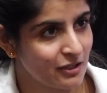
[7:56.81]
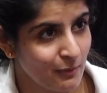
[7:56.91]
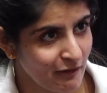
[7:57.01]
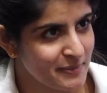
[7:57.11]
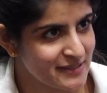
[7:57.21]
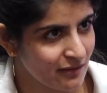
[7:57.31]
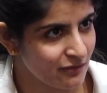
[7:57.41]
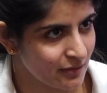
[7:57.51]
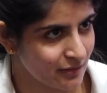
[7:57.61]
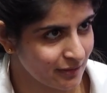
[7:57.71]
At
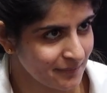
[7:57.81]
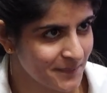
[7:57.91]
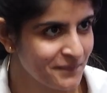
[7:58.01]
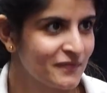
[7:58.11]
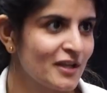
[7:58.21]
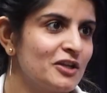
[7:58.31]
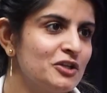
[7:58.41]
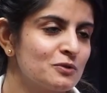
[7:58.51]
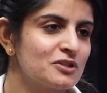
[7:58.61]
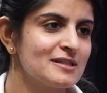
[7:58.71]
12% return,
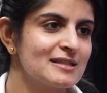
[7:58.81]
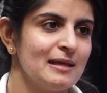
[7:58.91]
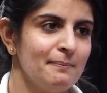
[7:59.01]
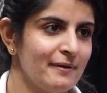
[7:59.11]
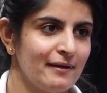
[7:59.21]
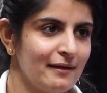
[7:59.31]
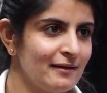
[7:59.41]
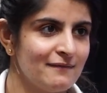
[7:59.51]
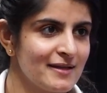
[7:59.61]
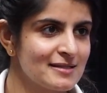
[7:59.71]
you just keep
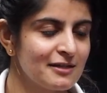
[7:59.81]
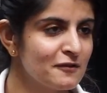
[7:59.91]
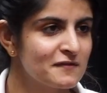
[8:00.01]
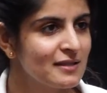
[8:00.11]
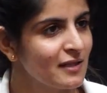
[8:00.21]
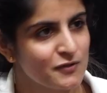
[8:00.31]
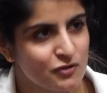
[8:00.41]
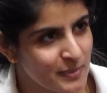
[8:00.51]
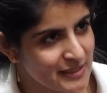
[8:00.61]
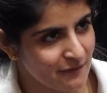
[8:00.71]
investing 15,000
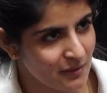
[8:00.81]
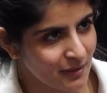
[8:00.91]
rupees every